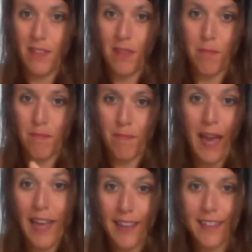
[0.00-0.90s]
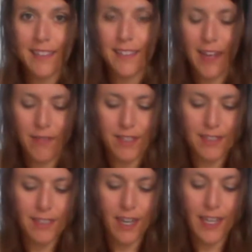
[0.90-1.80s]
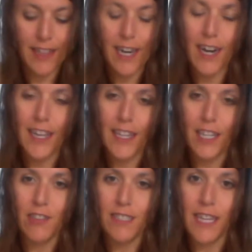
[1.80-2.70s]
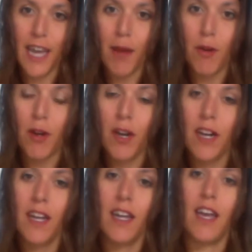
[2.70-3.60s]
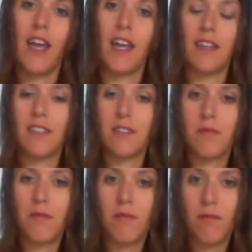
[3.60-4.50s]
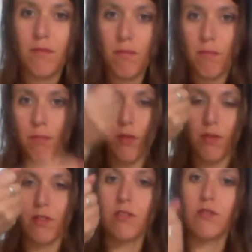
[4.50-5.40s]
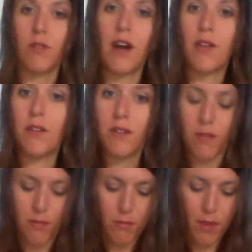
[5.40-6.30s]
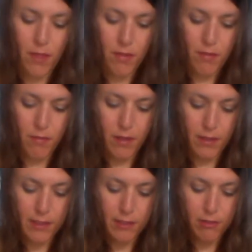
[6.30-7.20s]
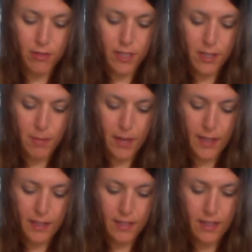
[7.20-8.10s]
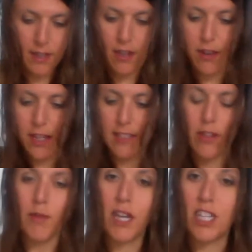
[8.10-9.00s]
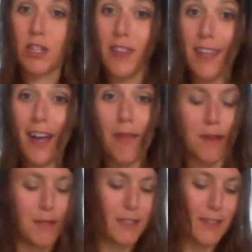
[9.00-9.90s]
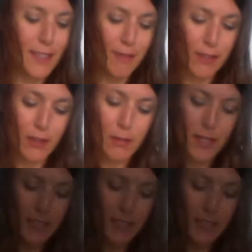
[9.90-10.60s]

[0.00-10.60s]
the peg that's left, that's stuck in there, and then use the hammer and pull the screw out while it's screwed into the peg. Okay, so I'm gonna be doing this for a little bit.